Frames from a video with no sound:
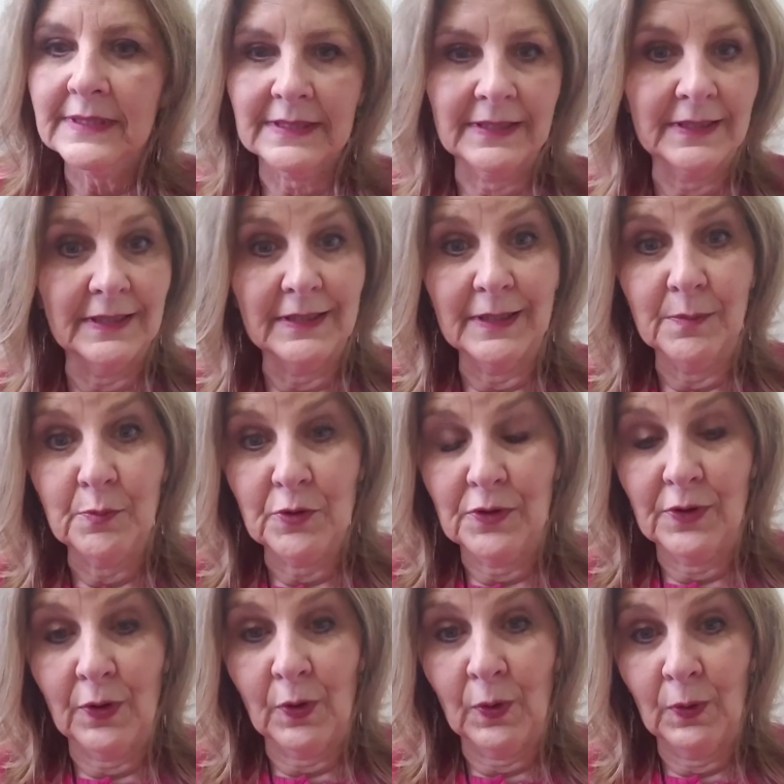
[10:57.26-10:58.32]
It's the deeper
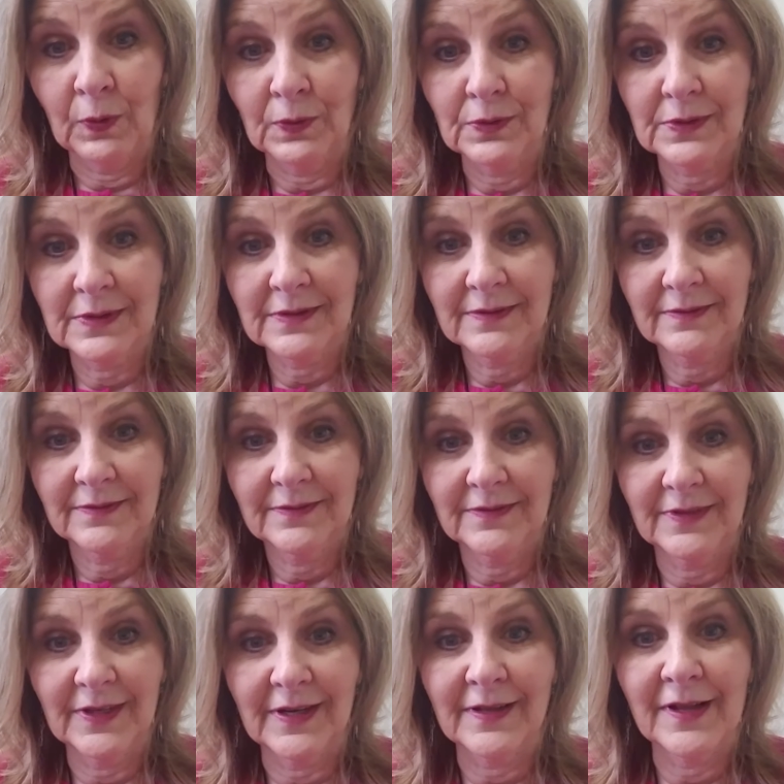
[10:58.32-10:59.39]
the holes
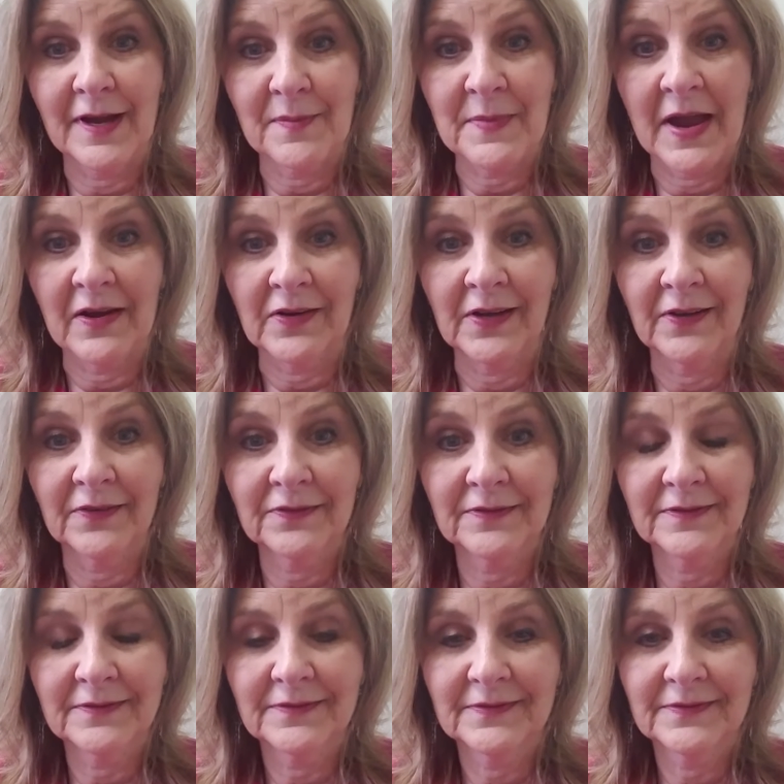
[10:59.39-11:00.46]
you climb out of,
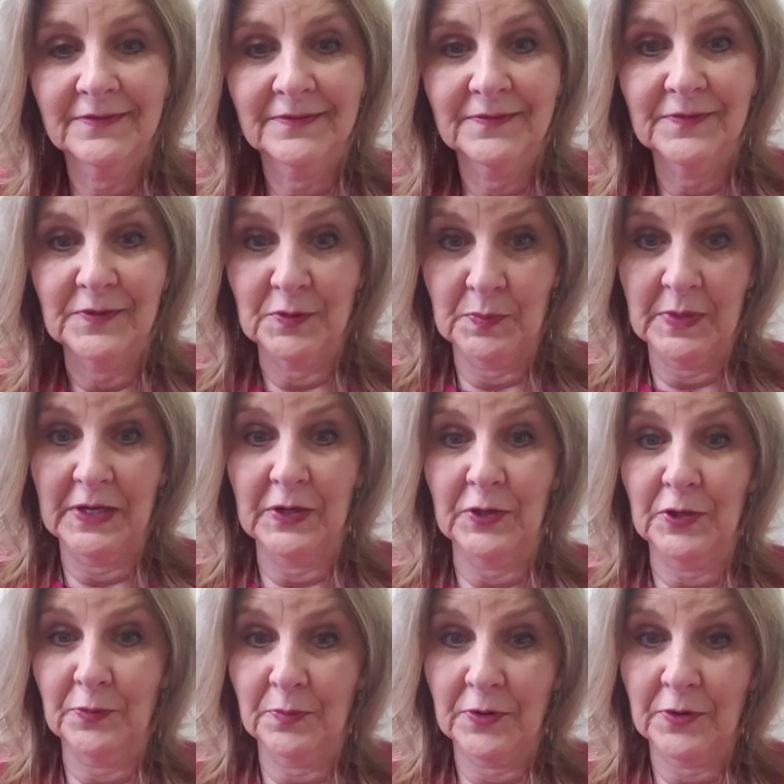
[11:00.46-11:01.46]
the bigger your